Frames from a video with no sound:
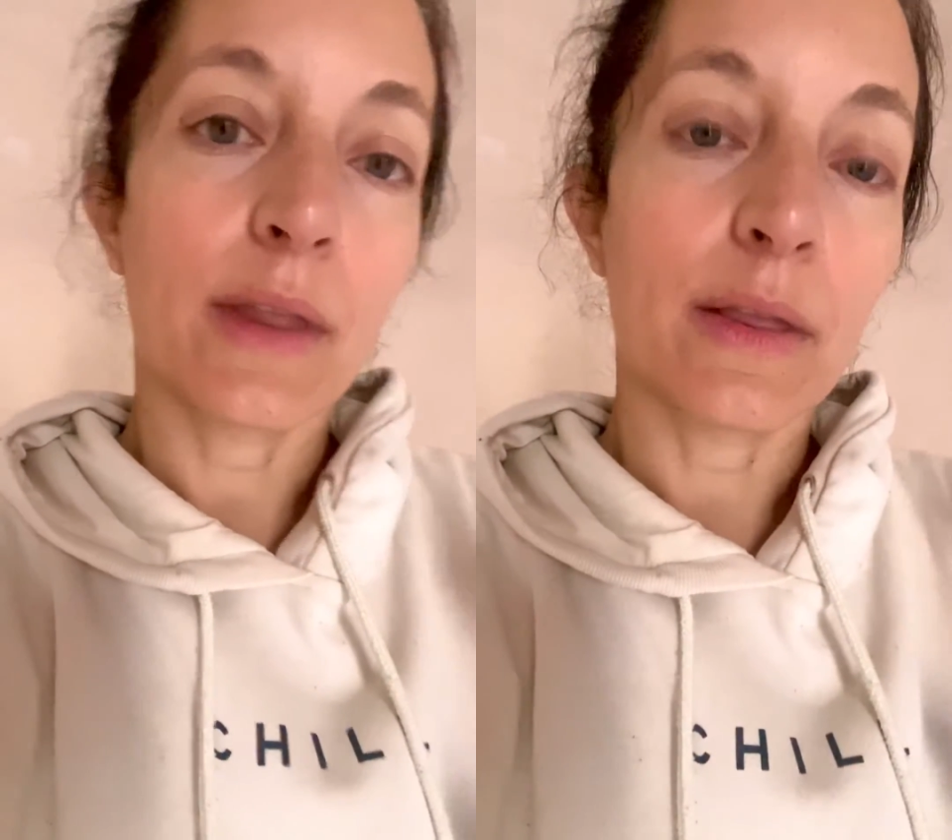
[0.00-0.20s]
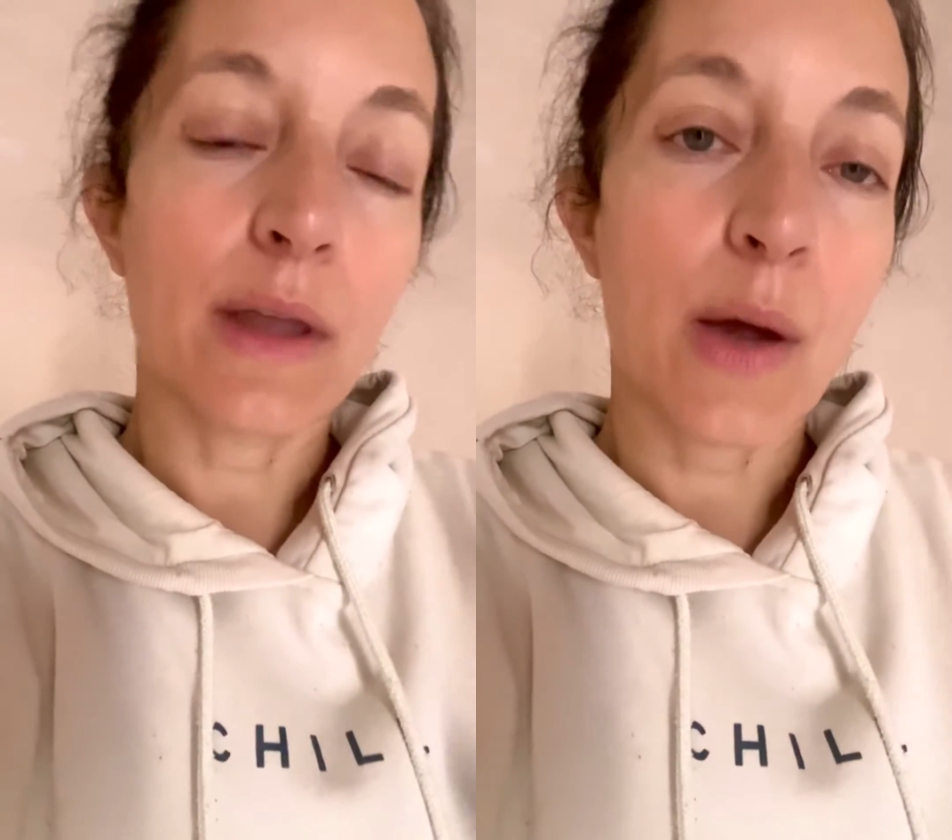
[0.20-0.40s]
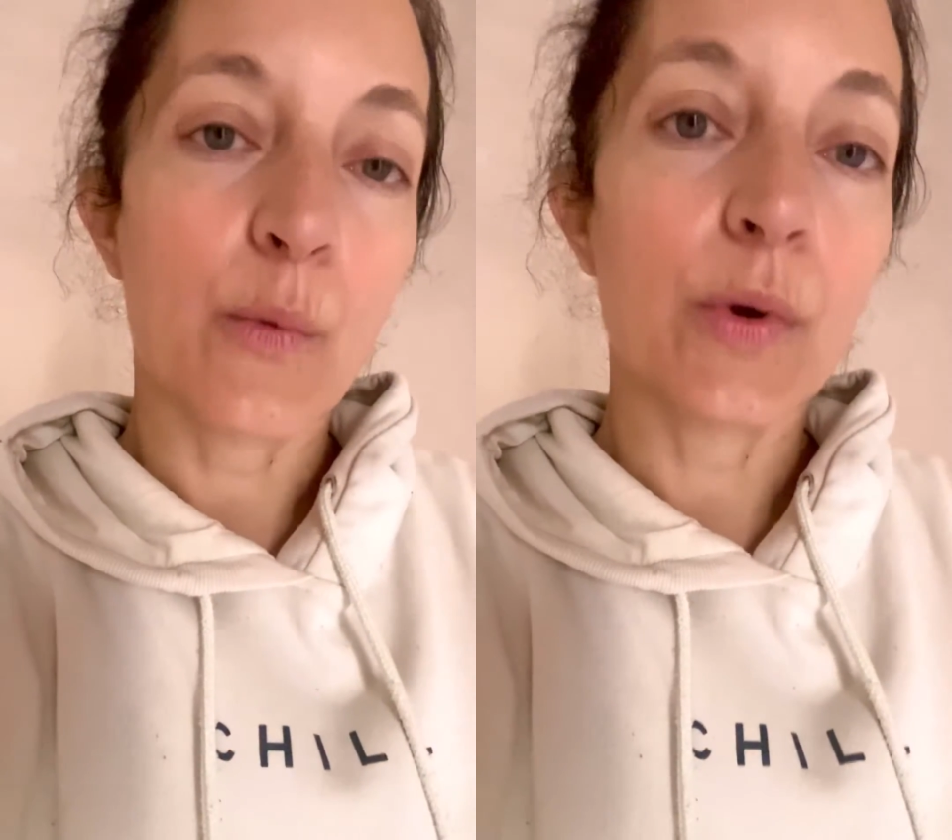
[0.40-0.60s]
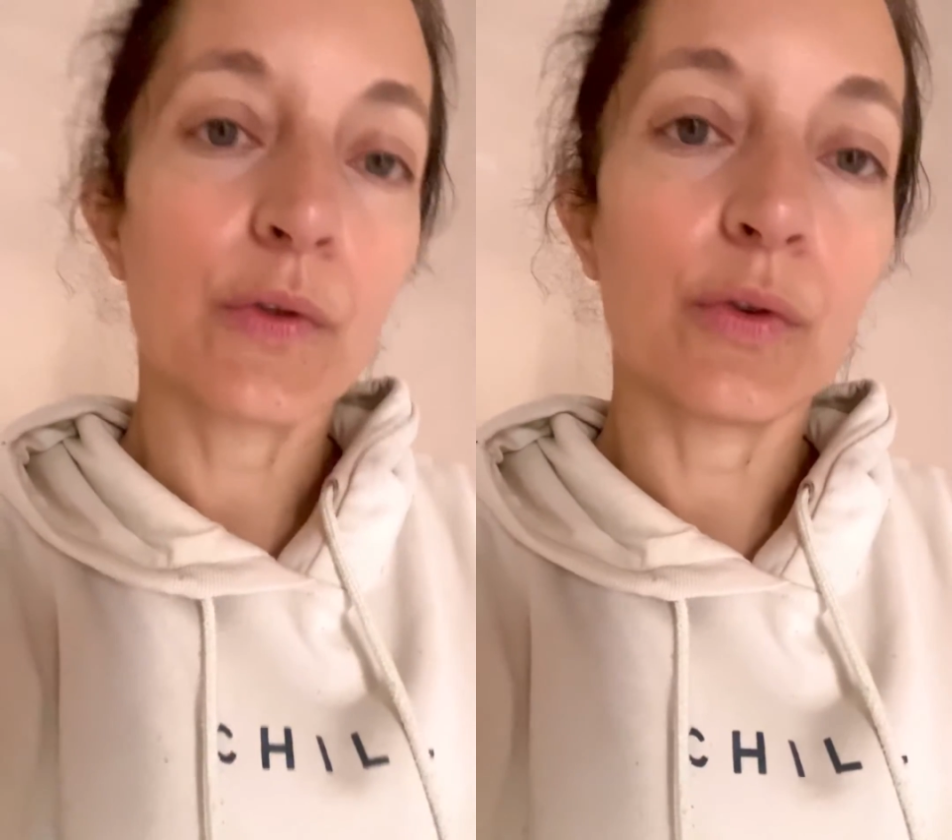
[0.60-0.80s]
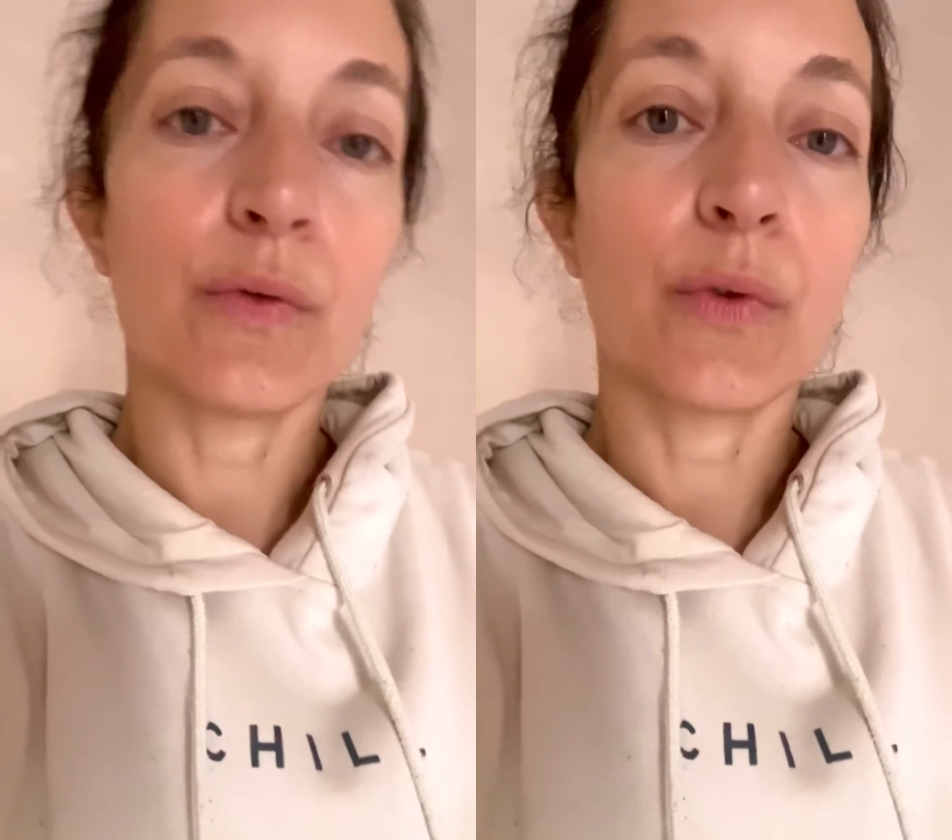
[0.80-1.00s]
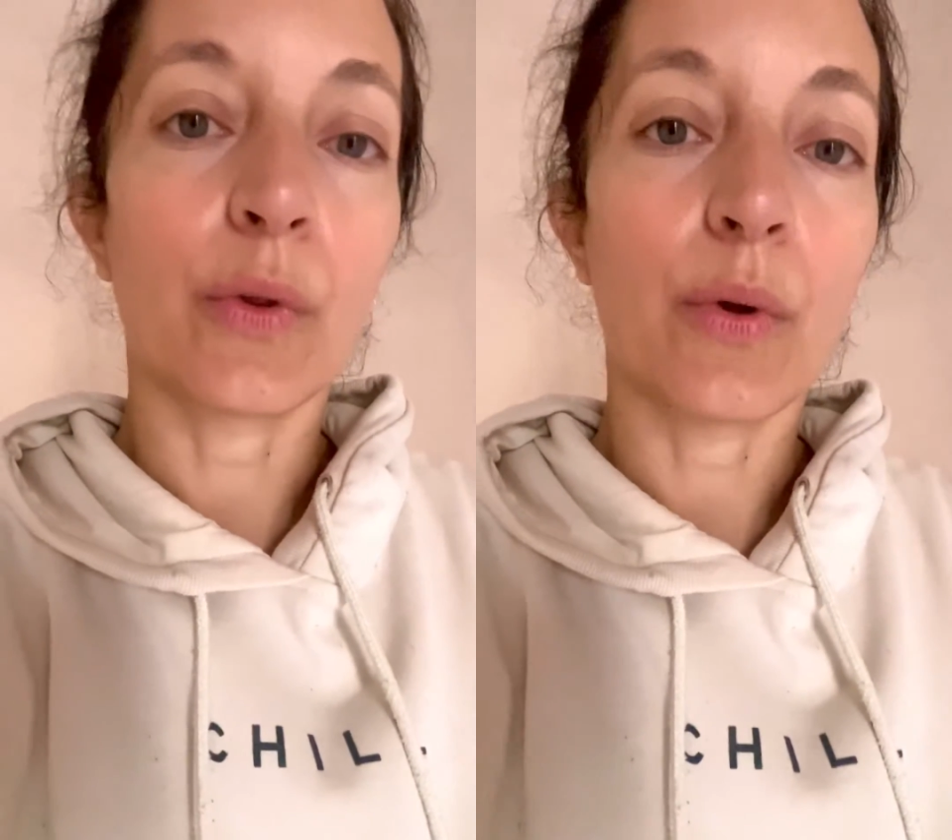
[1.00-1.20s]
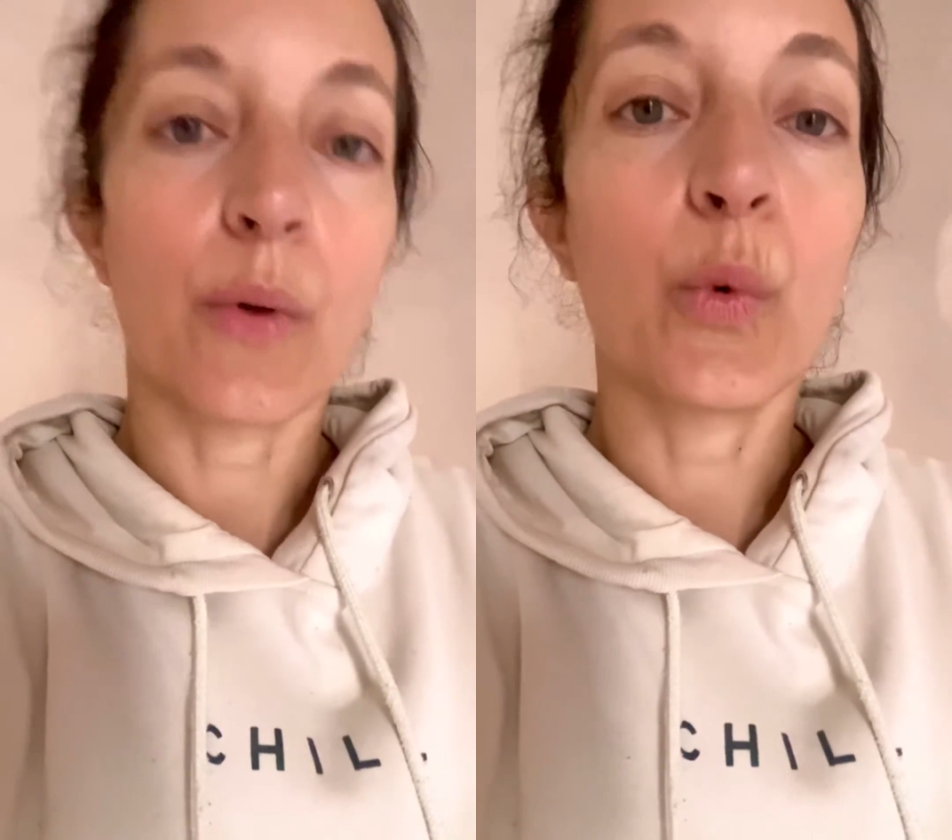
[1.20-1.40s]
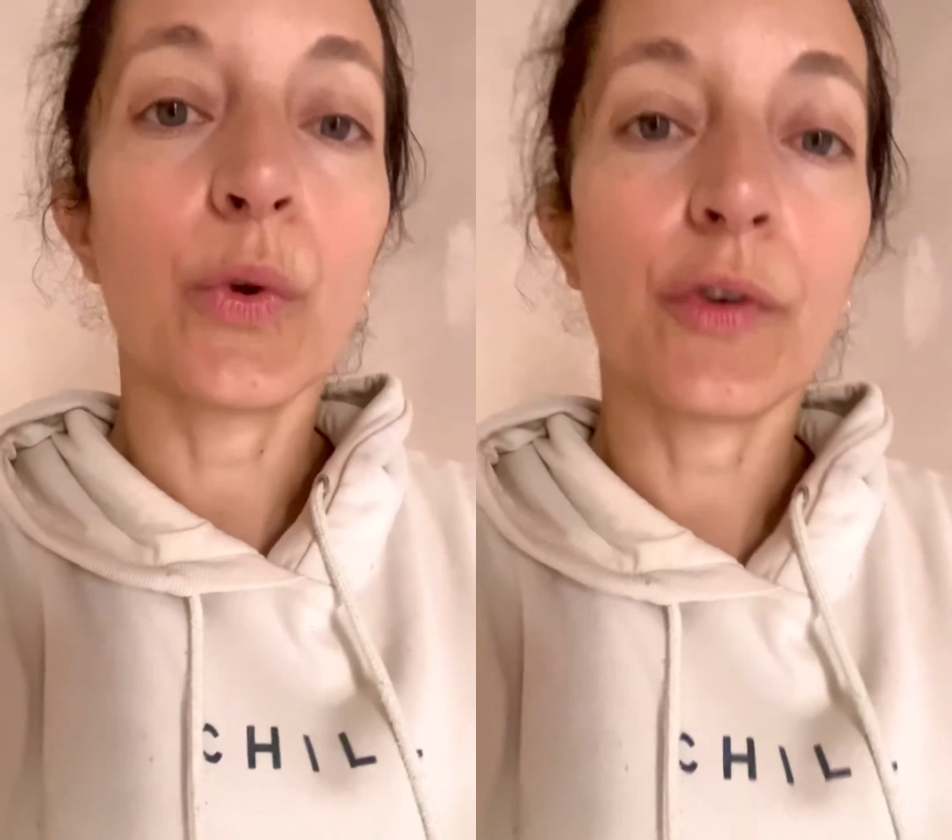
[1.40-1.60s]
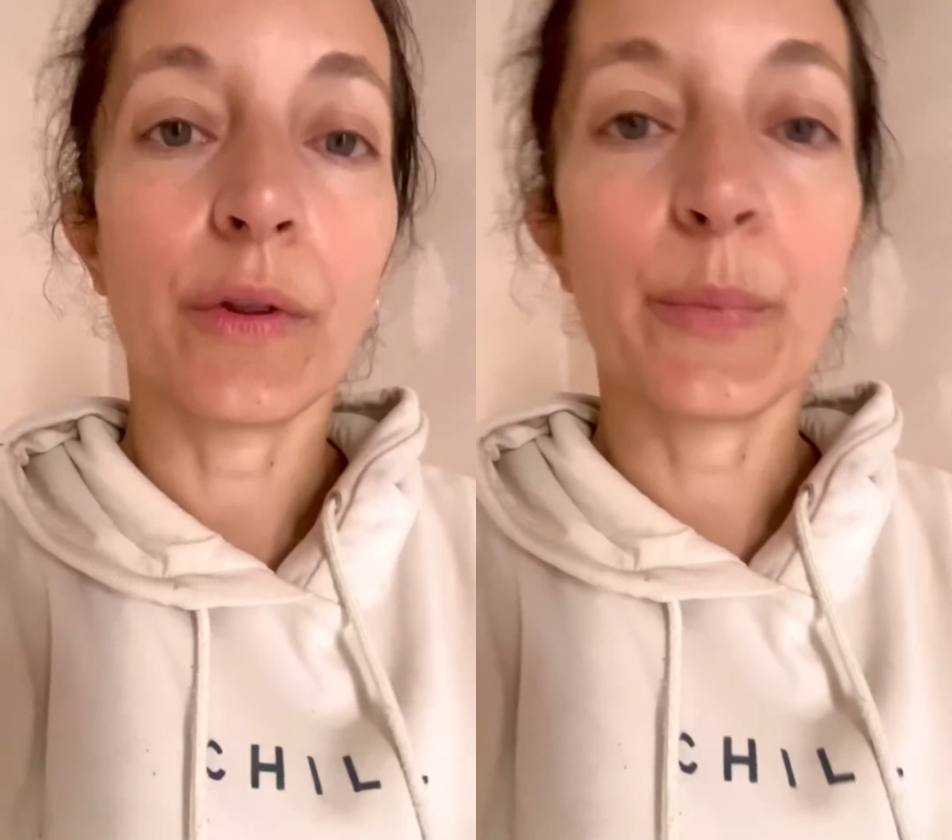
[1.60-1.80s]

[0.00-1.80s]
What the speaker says: that I want to do for the water